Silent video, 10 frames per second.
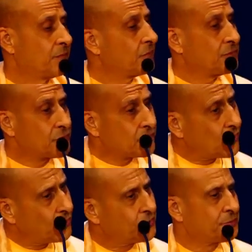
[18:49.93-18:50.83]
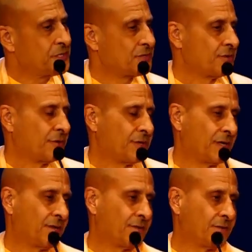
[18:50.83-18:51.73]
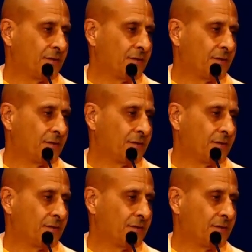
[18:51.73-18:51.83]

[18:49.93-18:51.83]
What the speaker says: But for the soul, there is no death.